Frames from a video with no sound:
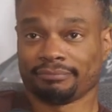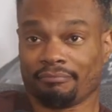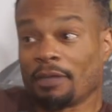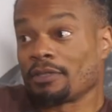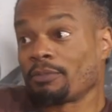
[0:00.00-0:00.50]

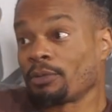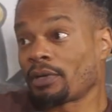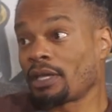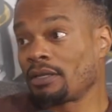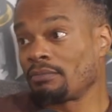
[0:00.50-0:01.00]
Maybe some people
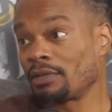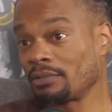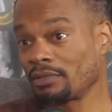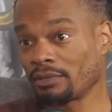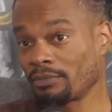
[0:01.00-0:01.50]
can,
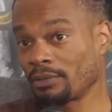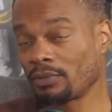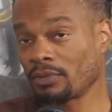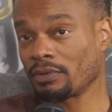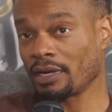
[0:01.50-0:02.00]
maybe some people
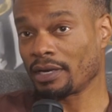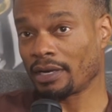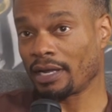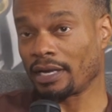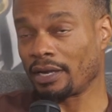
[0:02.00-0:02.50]
won't. I,
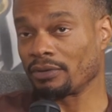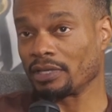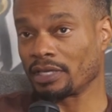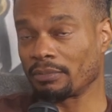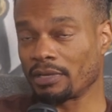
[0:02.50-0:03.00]
I, I don't
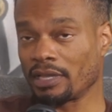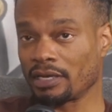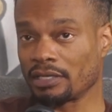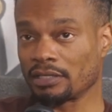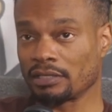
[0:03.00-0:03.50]
think it'd be that
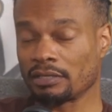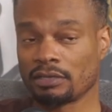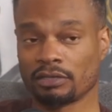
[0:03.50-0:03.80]
easy.